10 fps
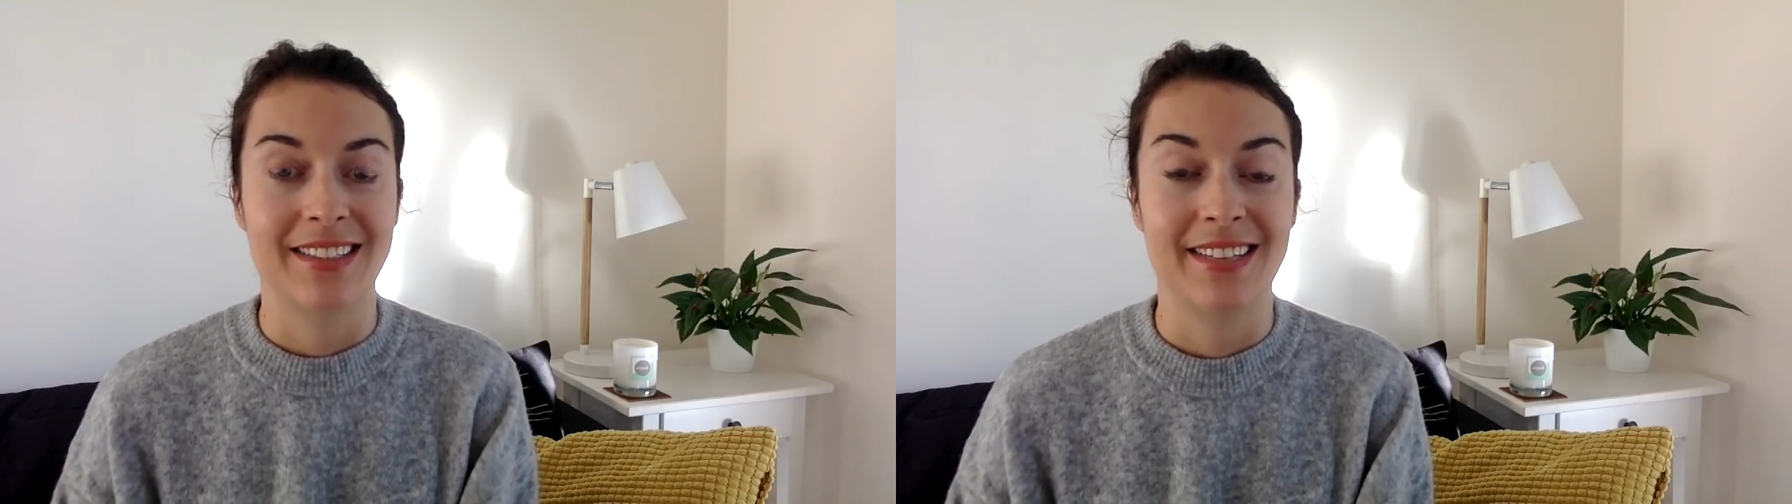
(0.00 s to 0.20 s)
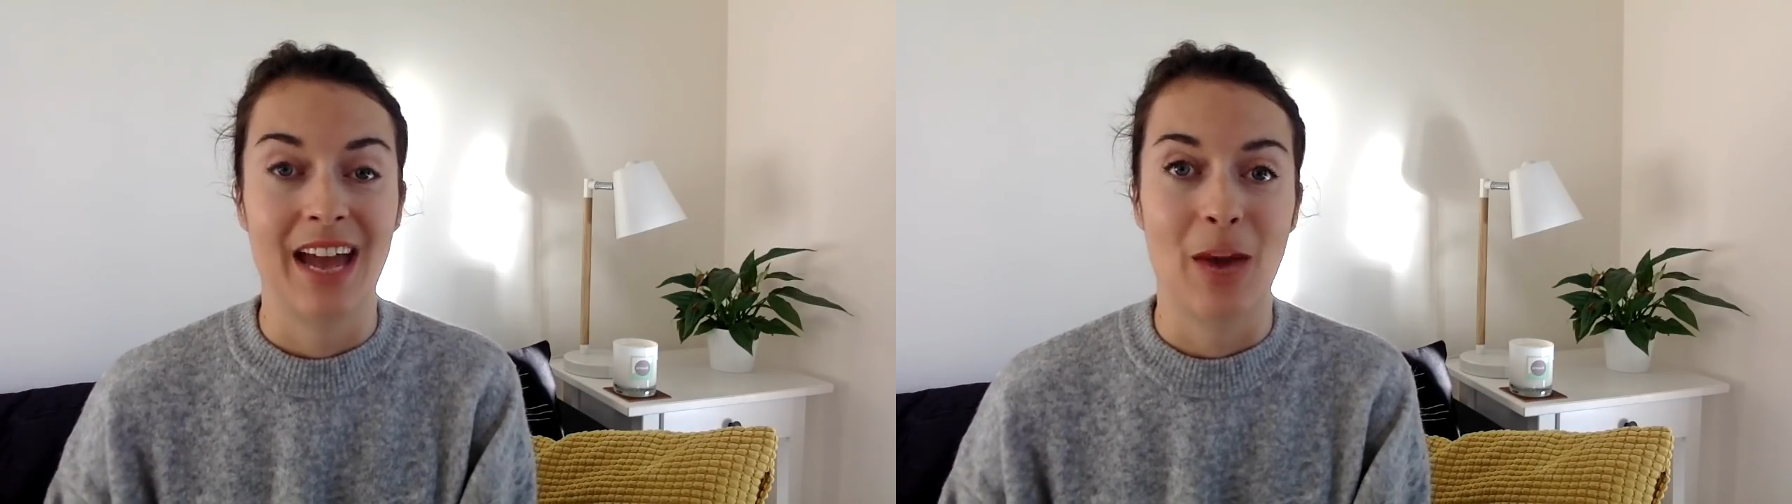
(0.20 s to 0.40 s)

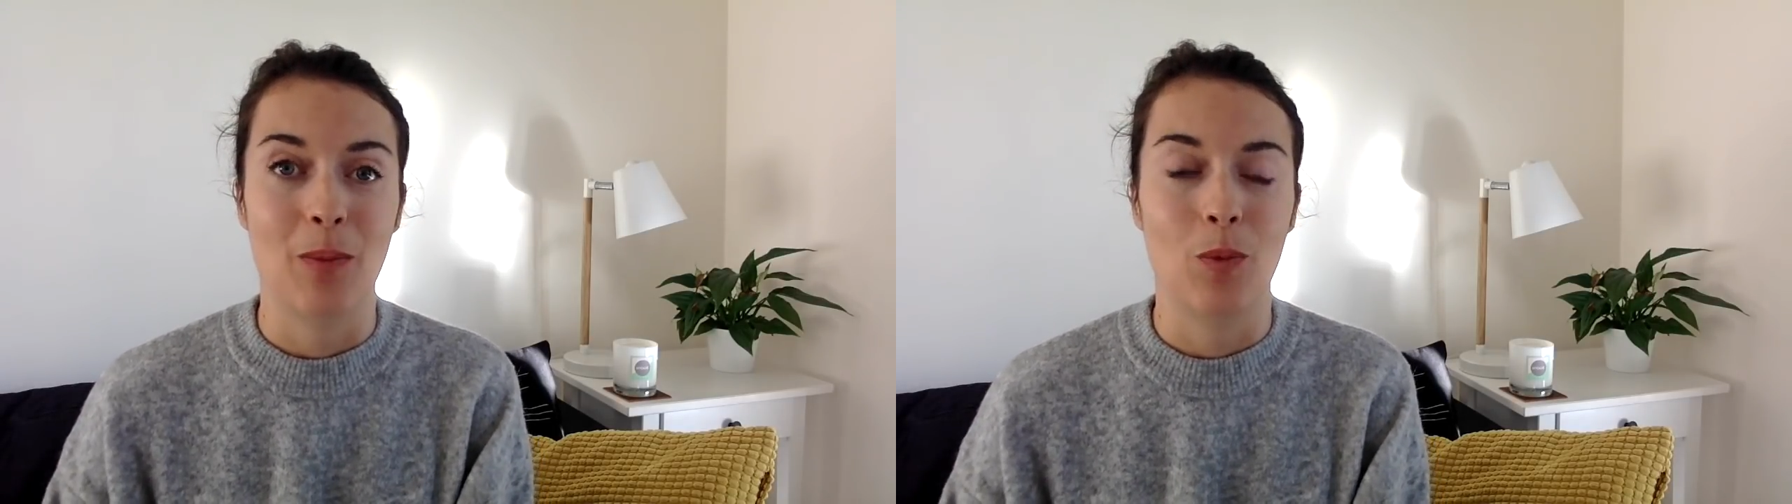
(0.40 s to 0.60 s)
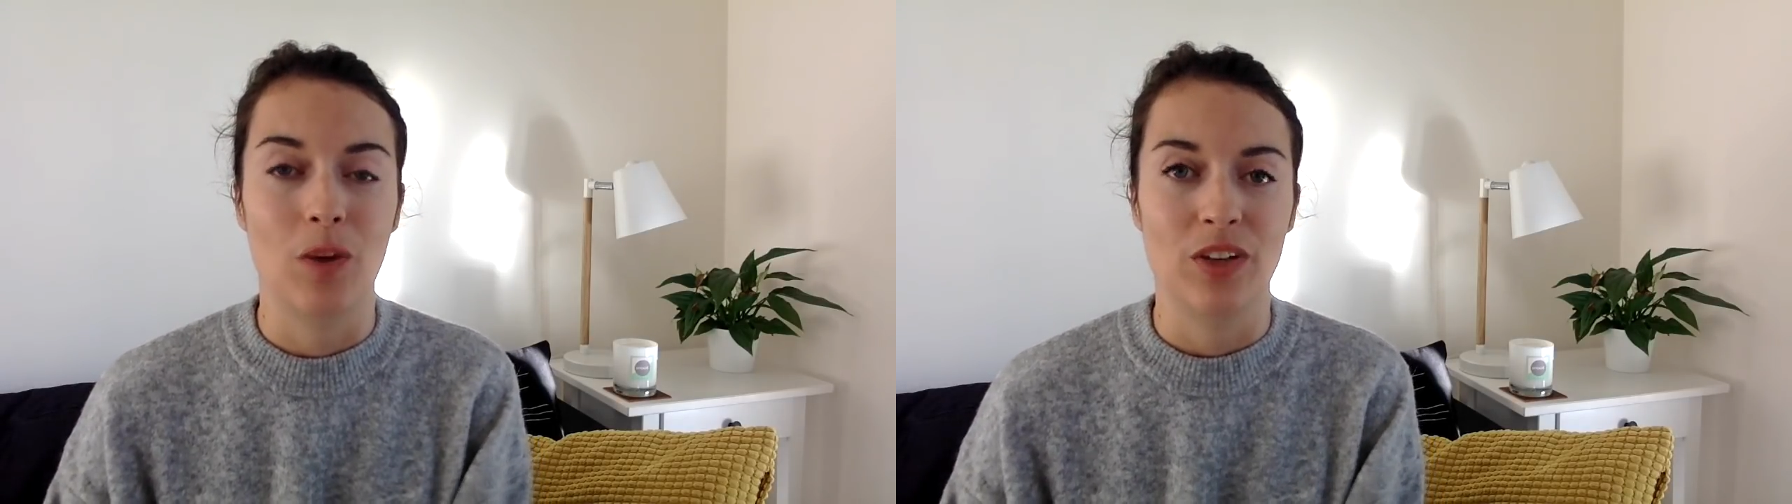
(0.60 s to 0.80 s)
step
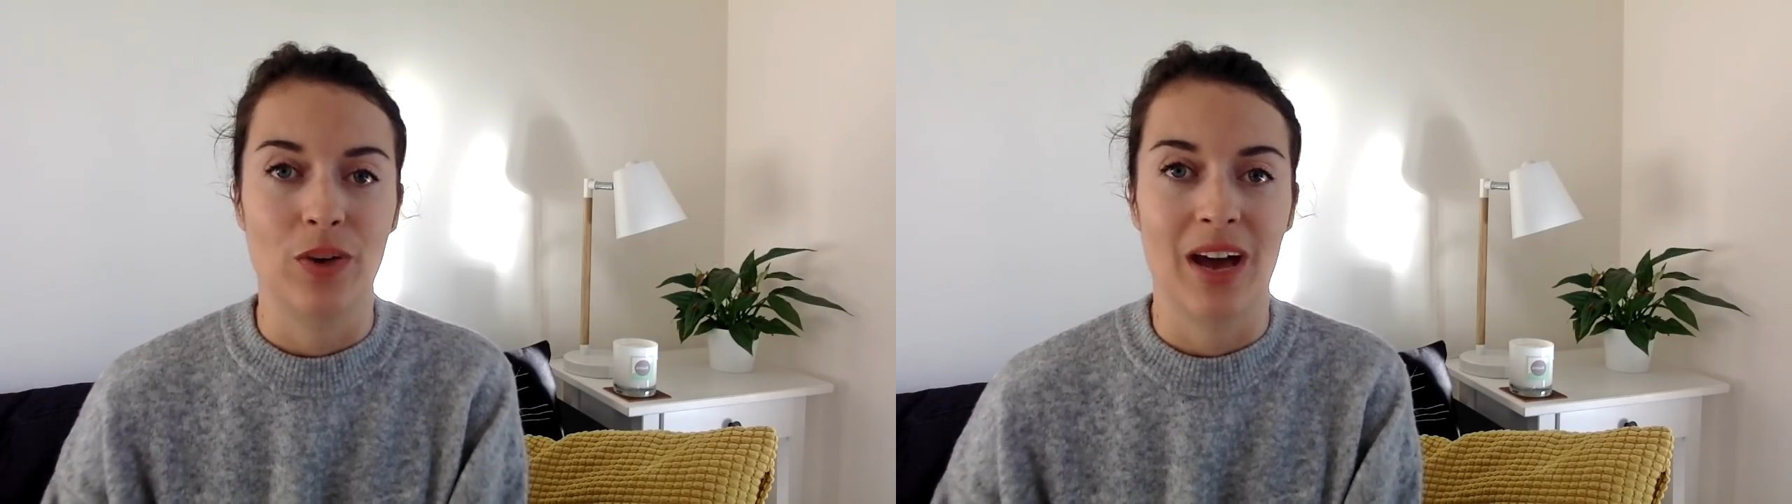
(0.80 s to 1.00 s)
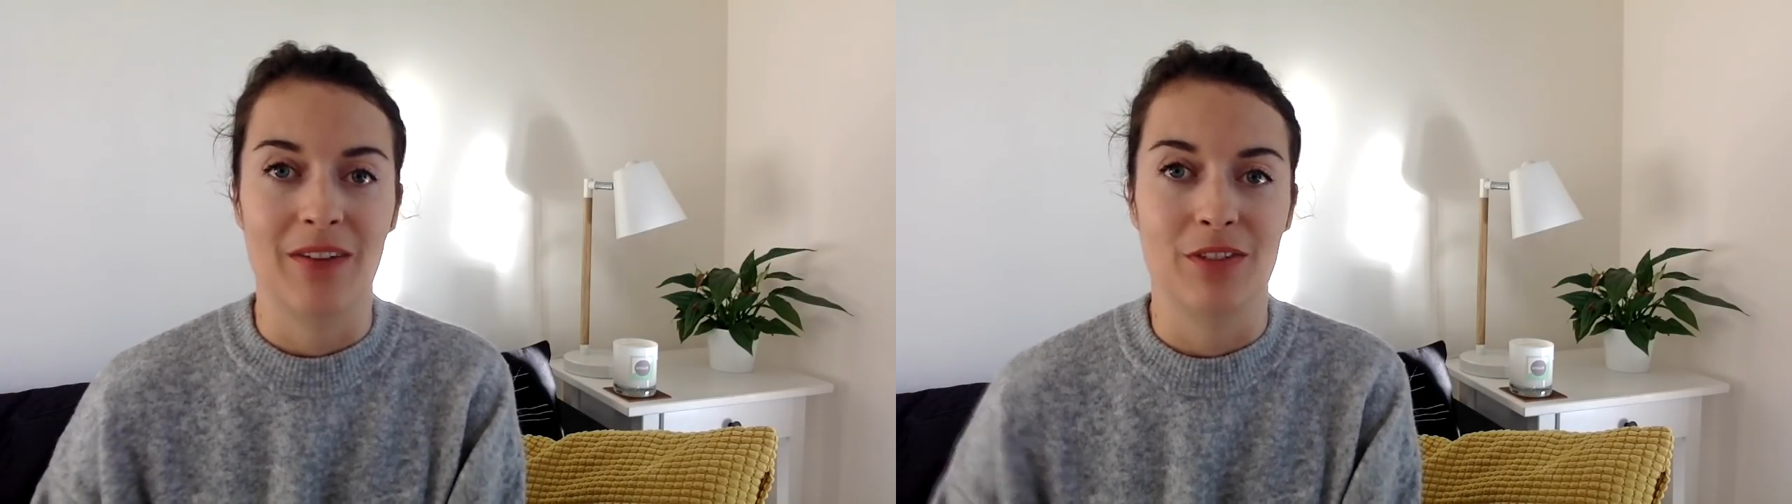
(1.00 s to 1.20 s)
when you have